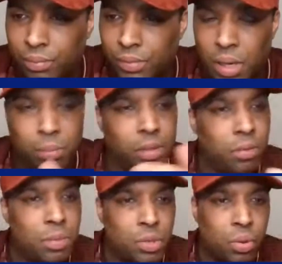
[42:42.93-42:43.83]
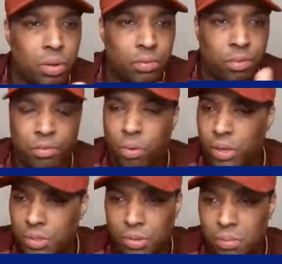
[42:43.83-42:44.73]
Can't believe I've been talking for
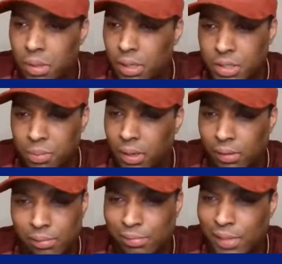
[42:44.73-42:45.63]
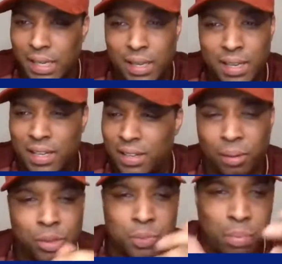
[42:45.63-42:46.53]
42 minutes, man. I'm
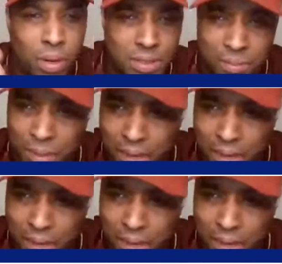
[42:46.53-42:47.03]
just buzzing, man. I'm